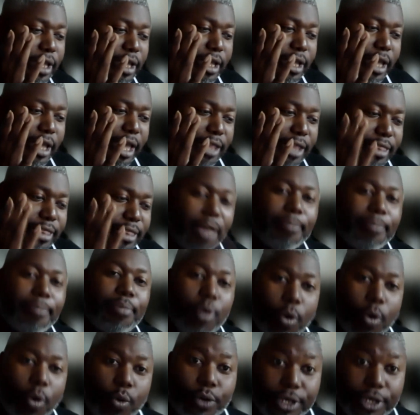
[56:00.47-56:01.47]
At that
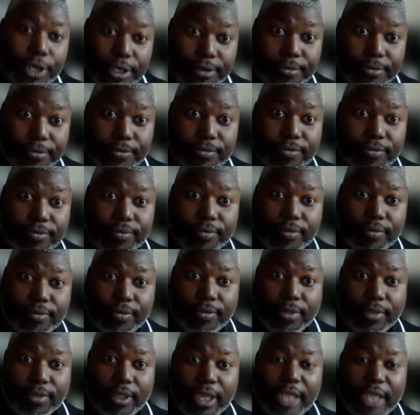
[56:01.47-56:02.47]
point,
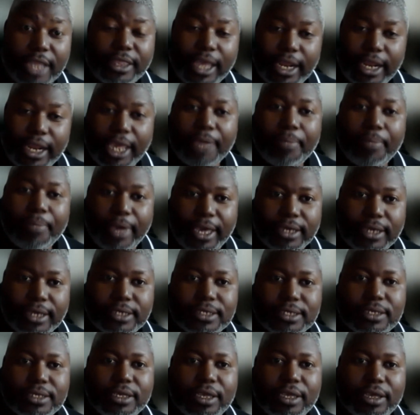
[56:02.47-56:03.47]
at that
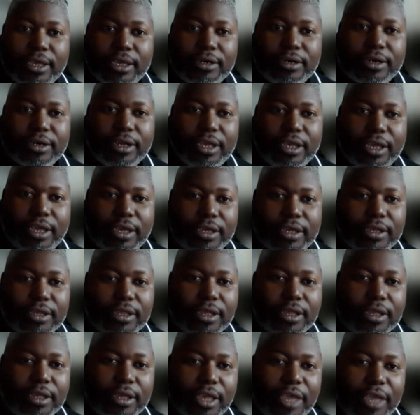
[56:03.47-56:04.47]
apex,
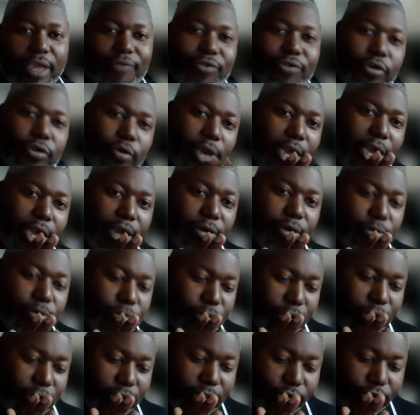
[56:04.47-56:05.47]
if you had
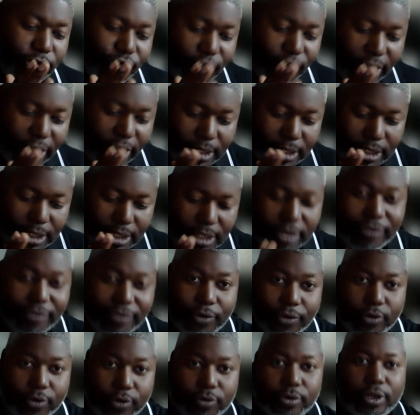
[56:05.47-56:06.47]
the chance to
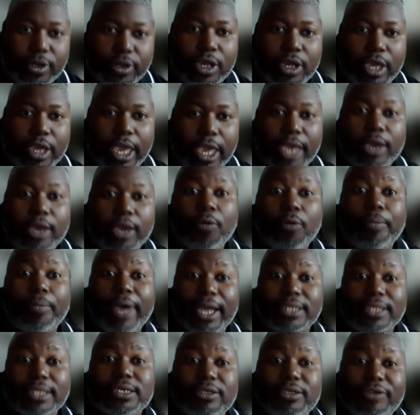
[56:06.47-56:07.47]
devote and go
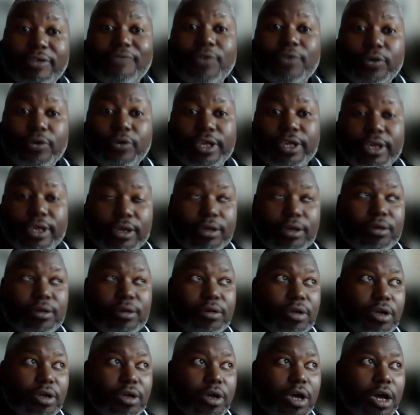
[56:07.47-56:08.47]
back to devoting
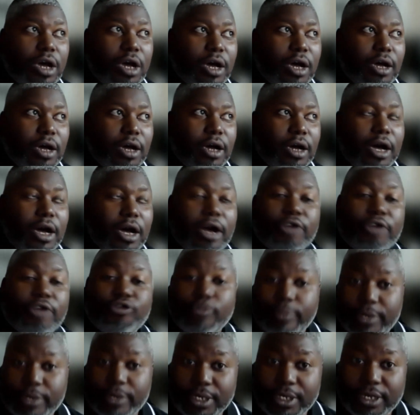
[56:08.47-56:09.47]

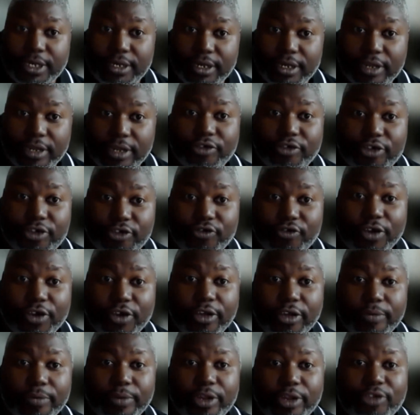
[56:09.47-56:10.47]
100% into the trucking
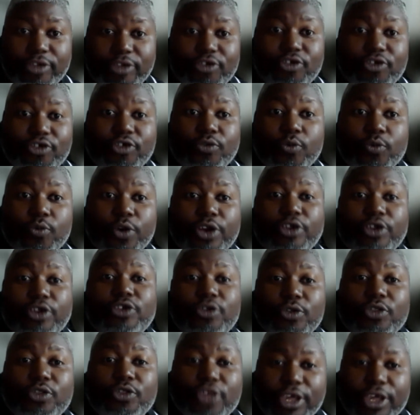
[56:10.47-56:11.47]
company, where do
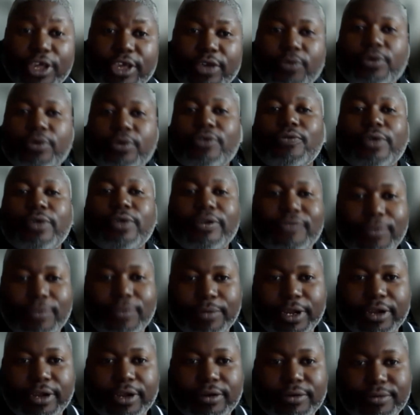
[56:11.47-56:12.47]
you think it would have went from
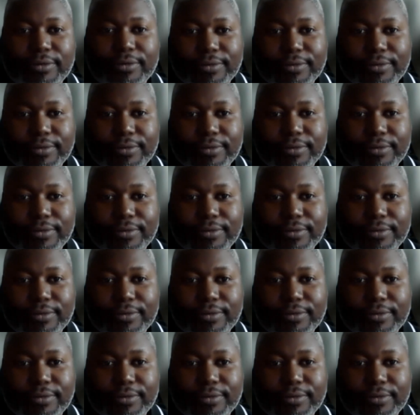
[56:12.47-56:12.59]
there?